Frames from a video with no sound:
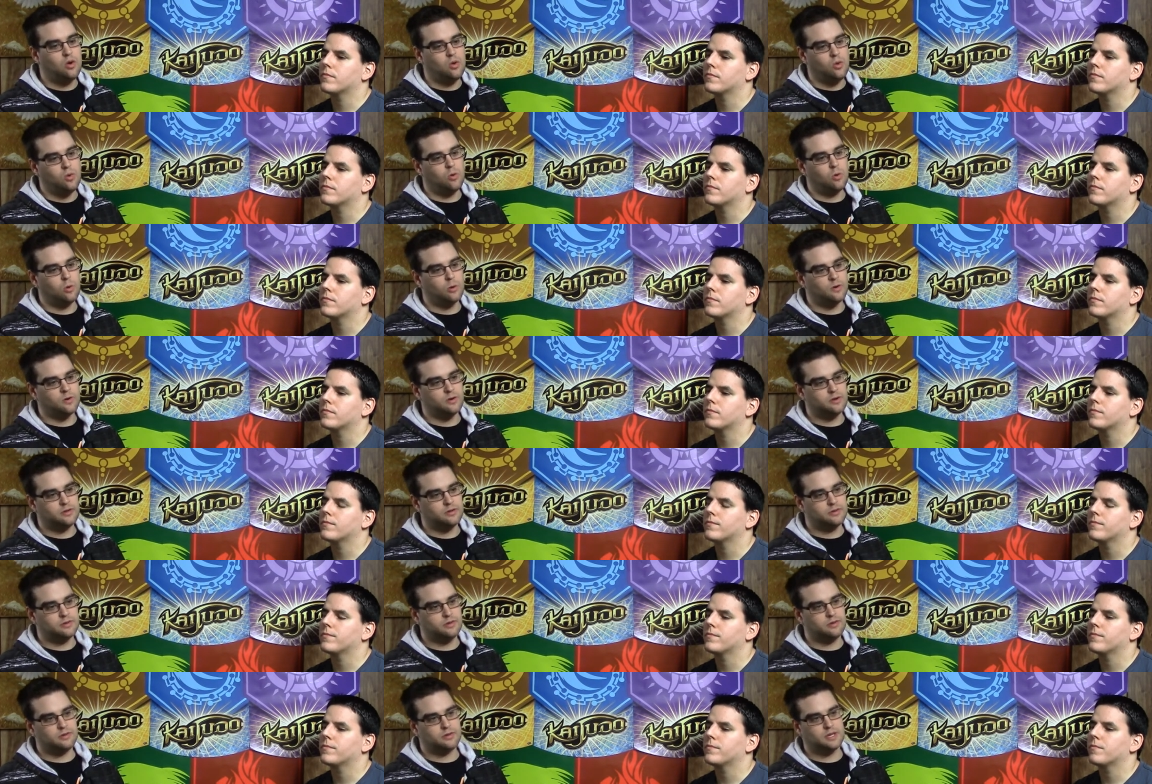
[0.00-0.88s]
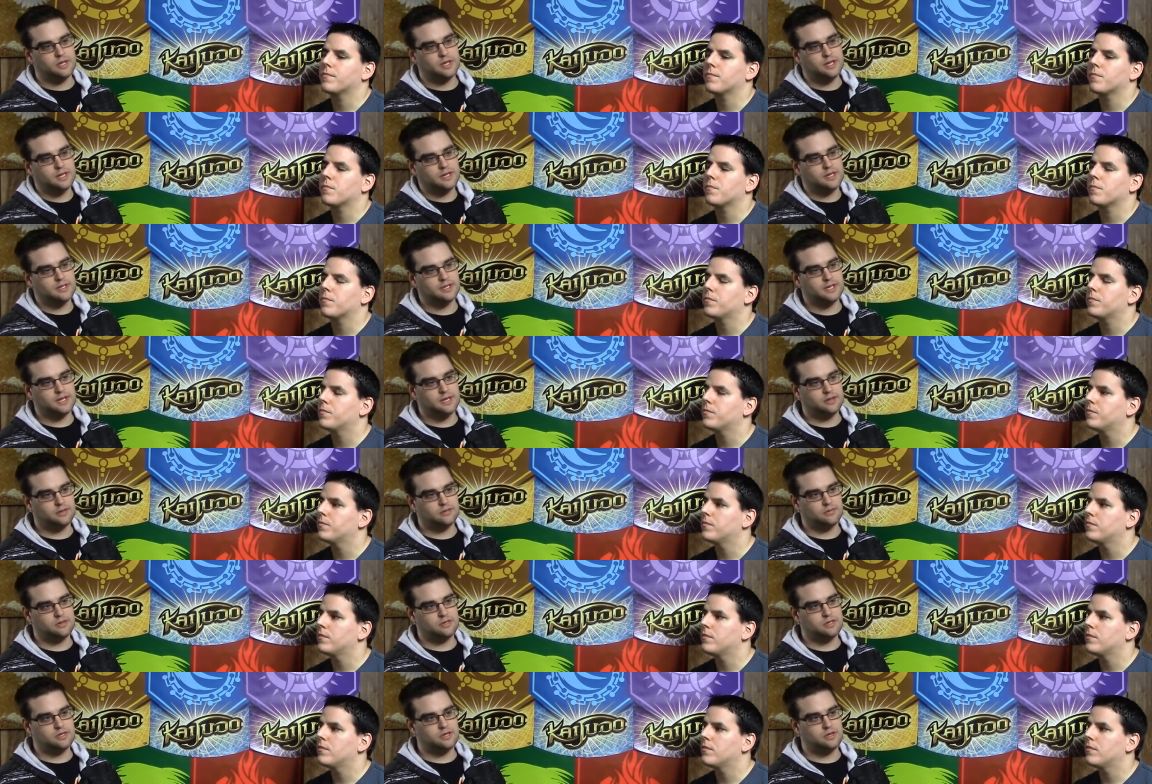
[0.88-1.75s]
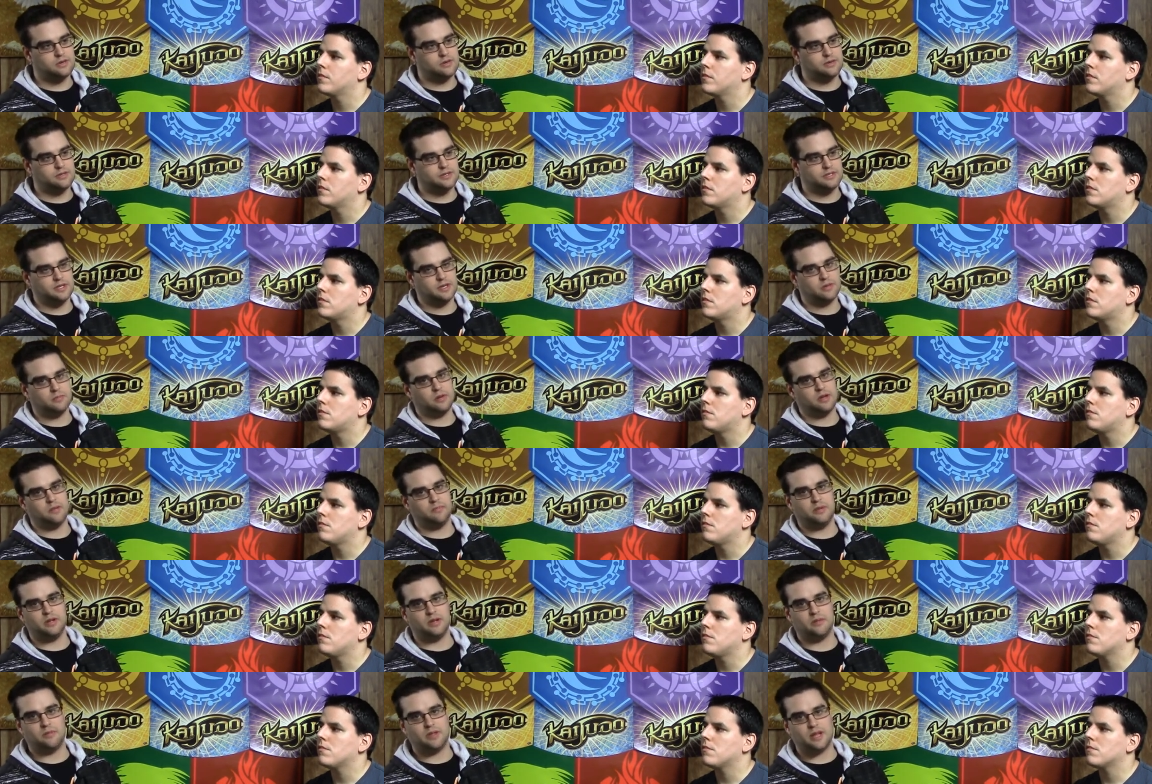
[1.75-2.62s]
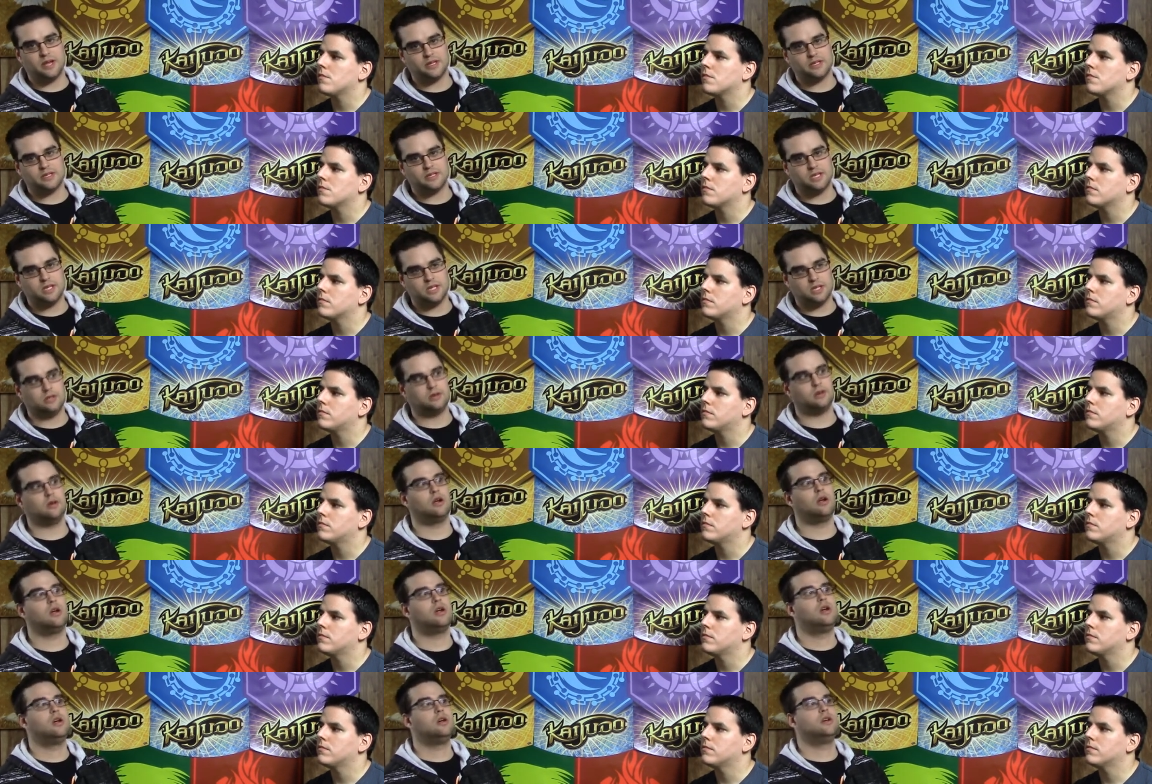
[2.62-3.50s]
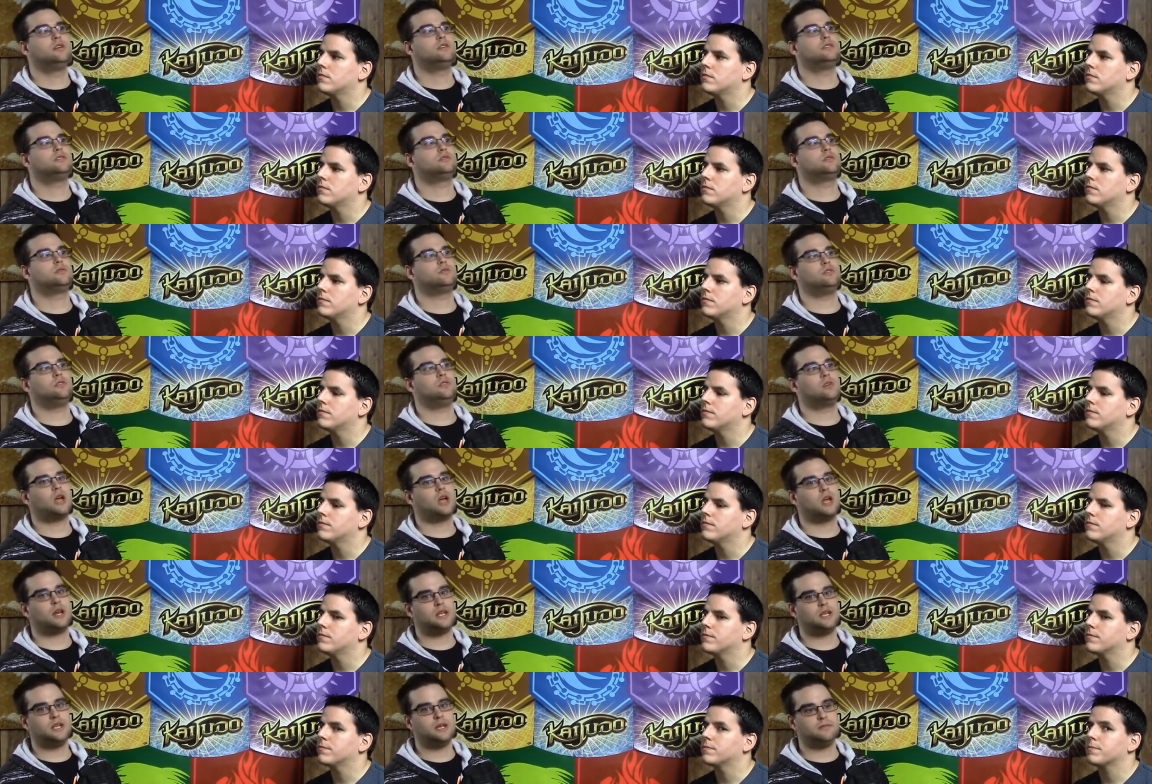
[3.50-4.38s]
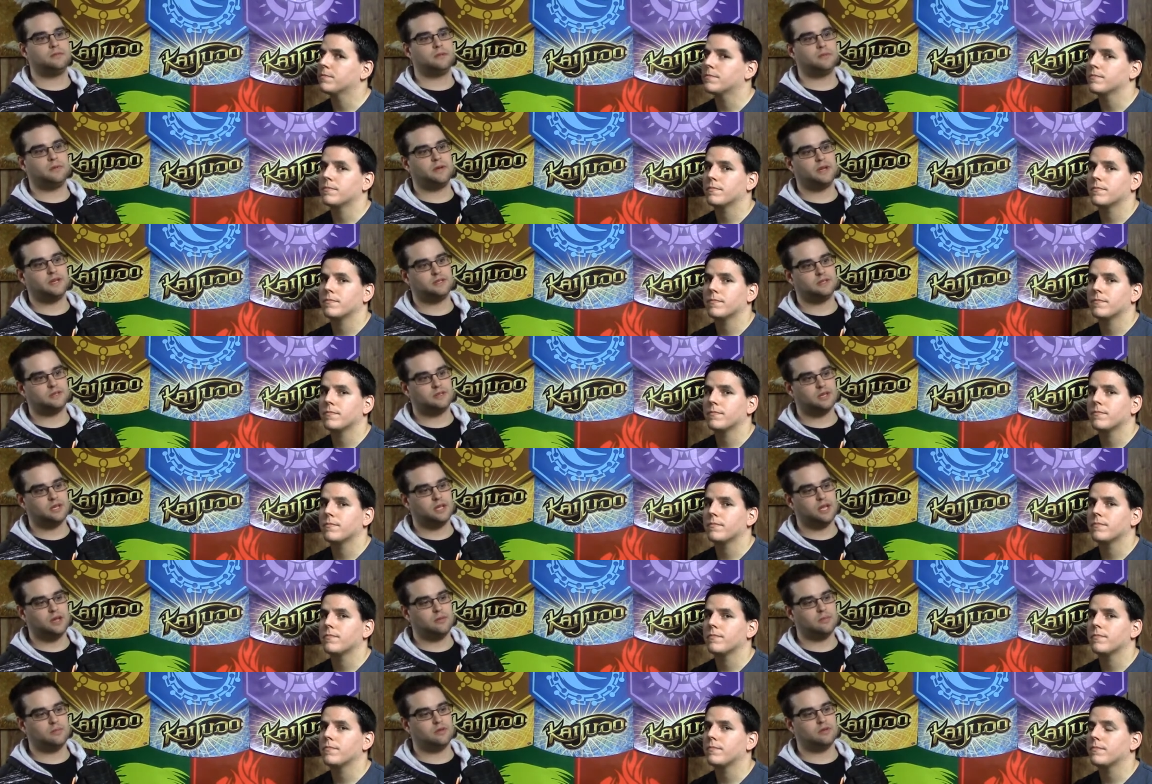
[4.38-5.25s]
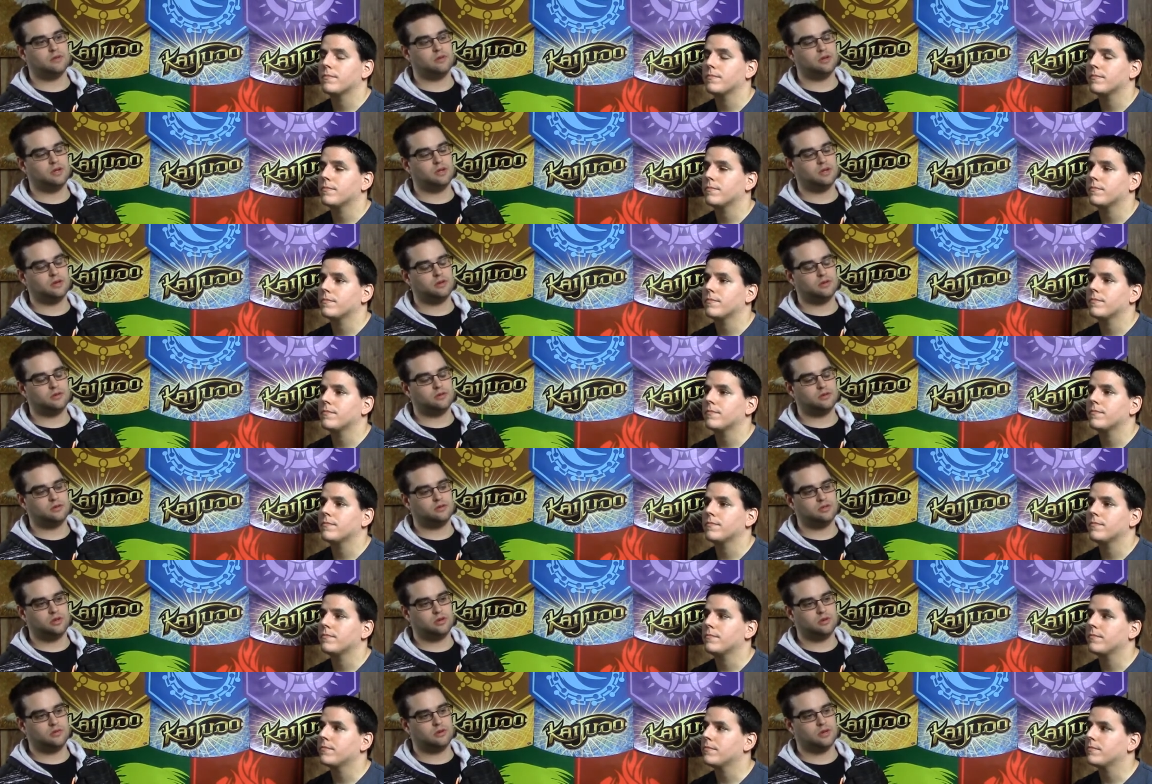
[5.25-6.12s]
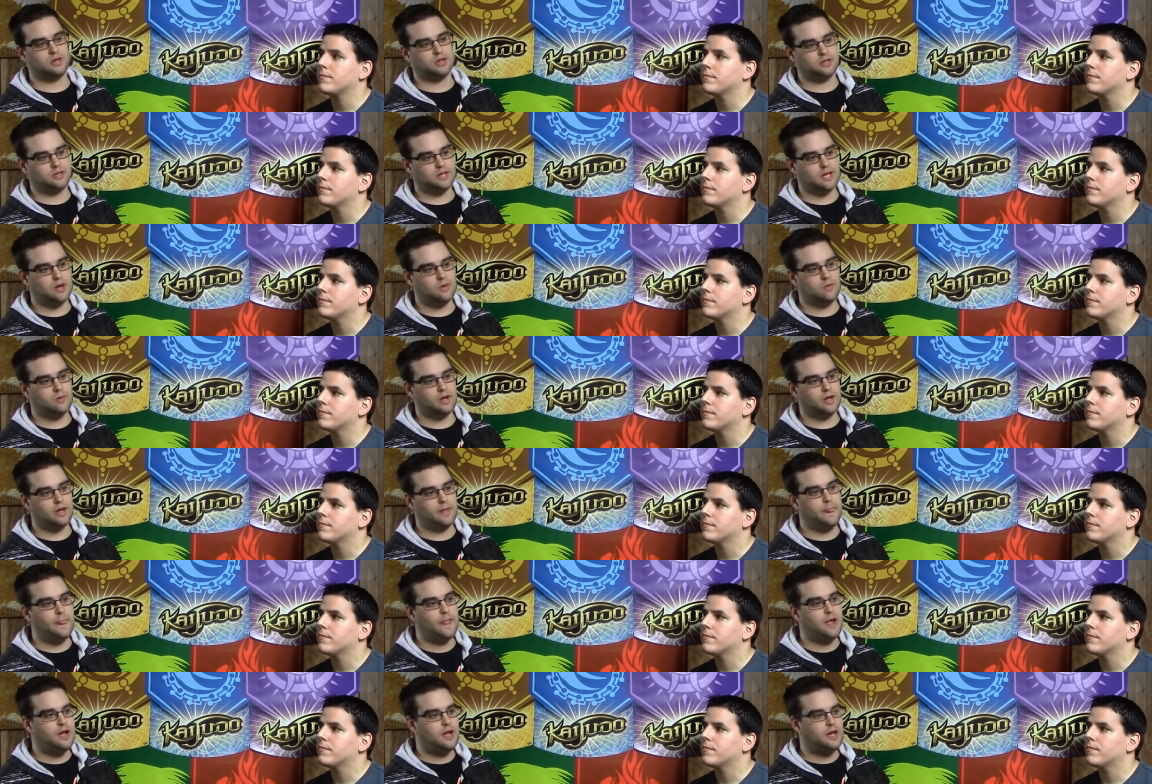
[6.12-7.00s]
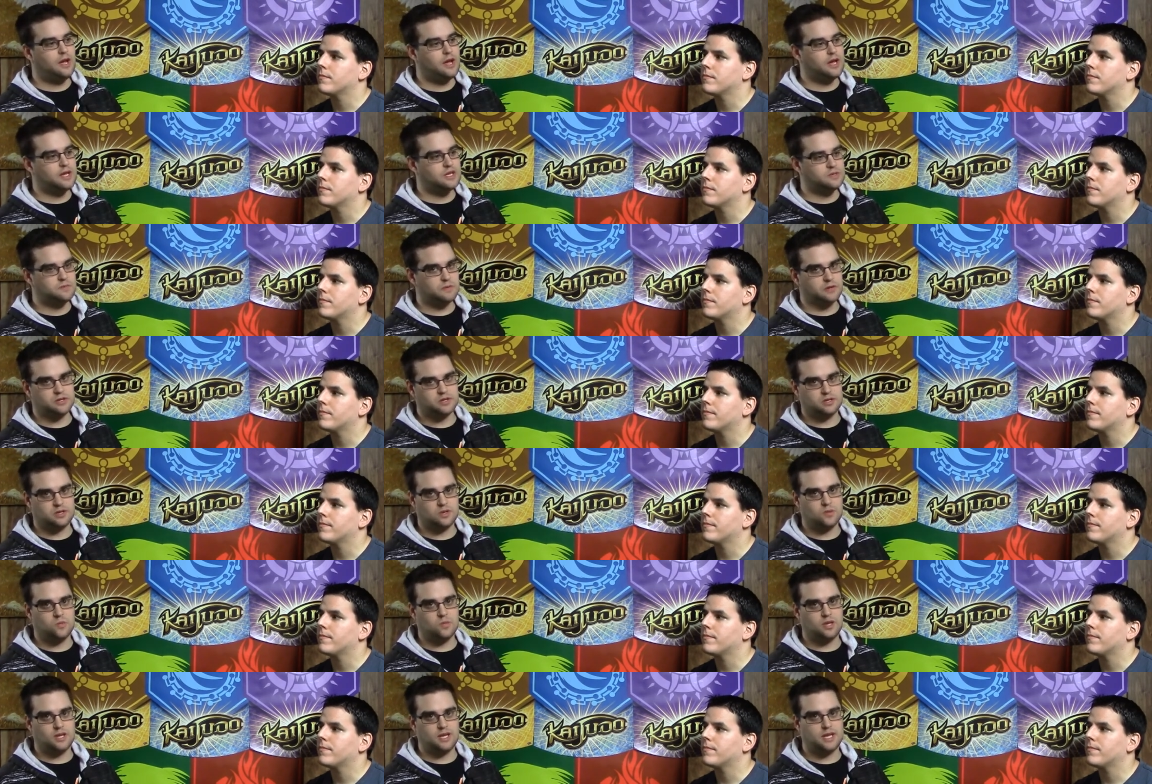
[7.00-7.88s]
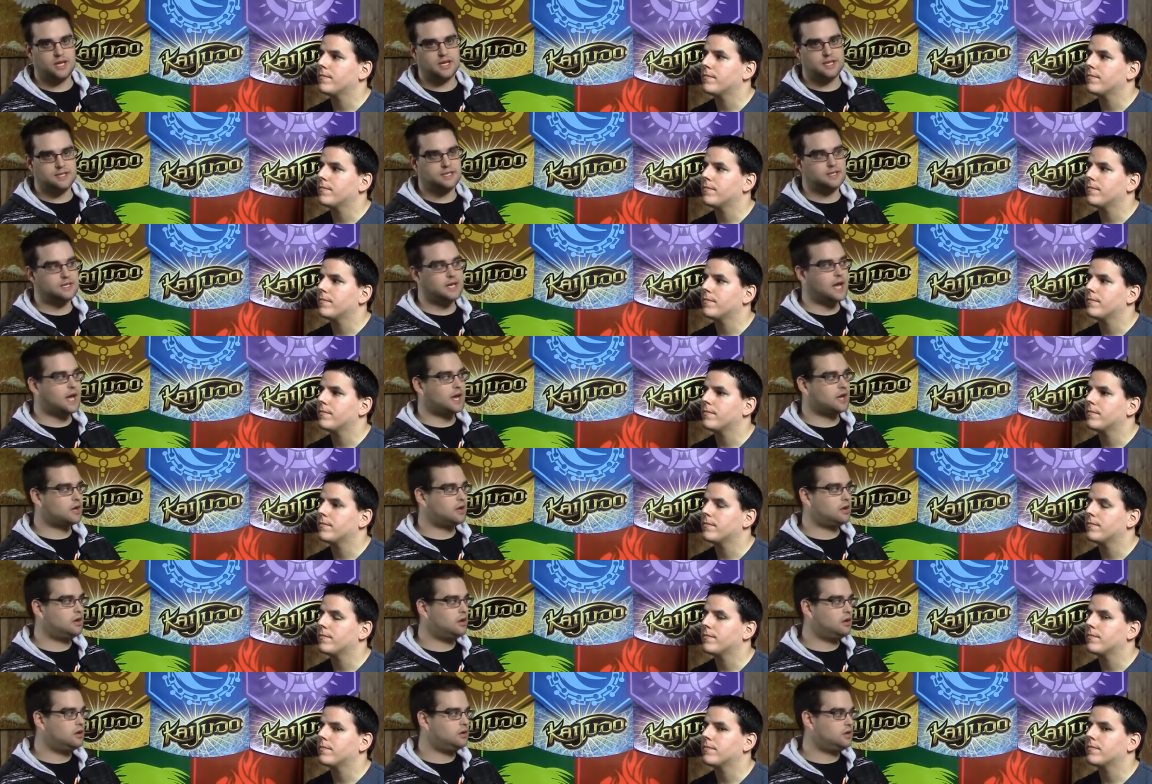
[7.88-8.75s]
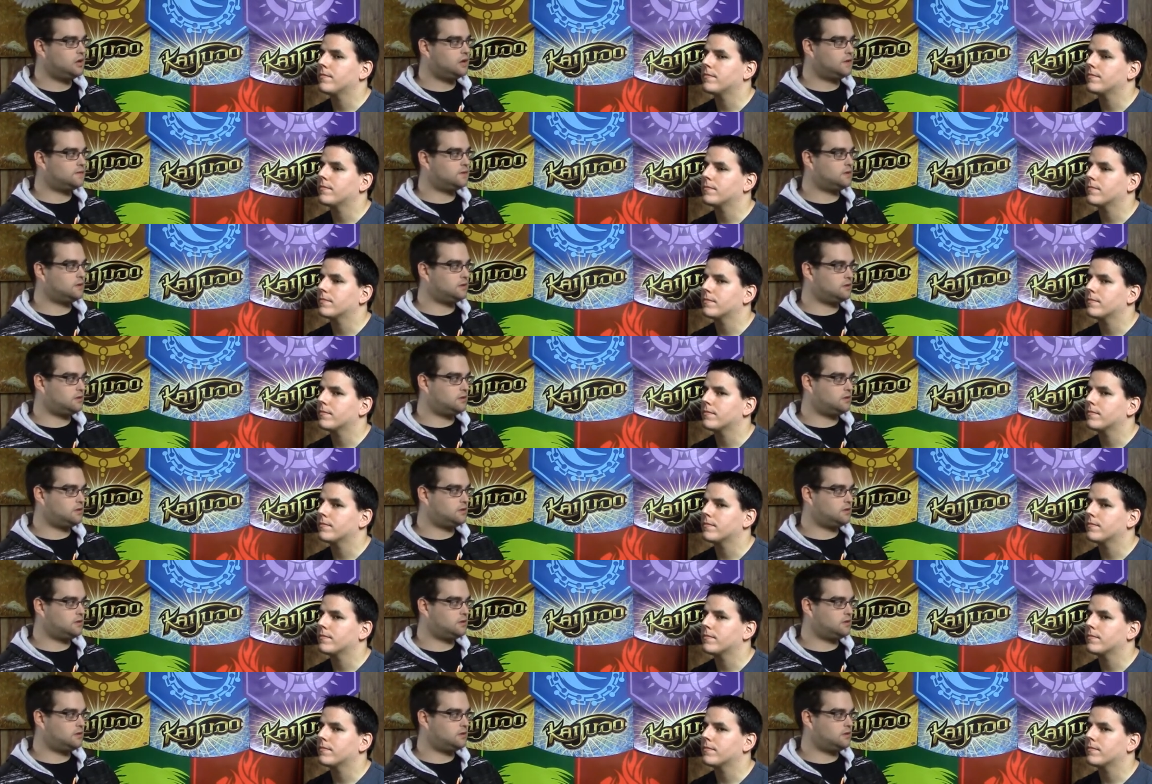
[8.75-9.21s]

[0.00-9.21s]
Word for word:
Speaker 1: or they're only going to take three shields and there might be a blast in there. So you kind of keep the pace of the game and, and generate it that way, especially with his deck. You have to